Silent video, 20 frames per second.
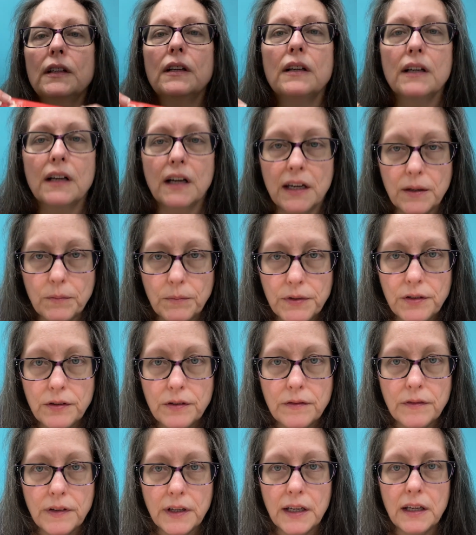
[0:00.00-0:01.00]
Got him to
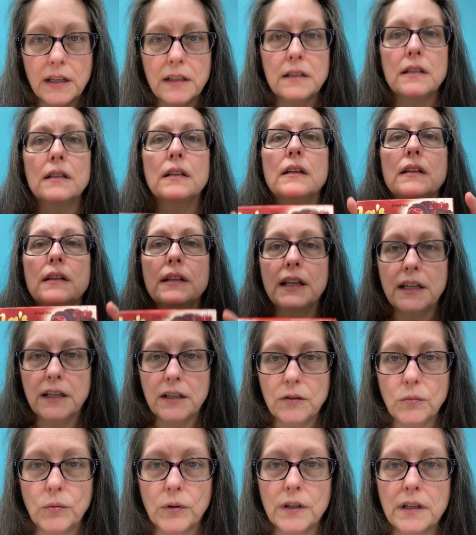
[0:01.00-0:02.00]
the vet. They
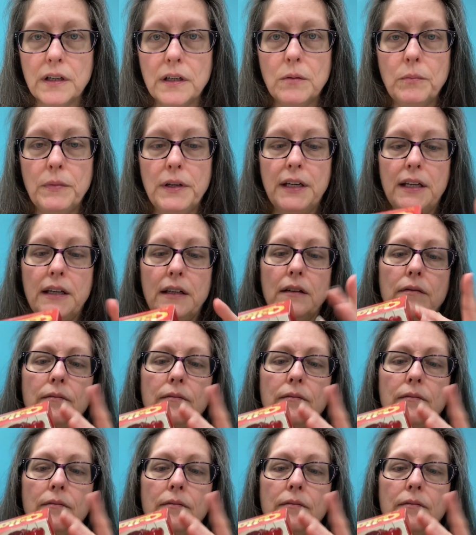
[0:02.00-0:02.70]
could work him in.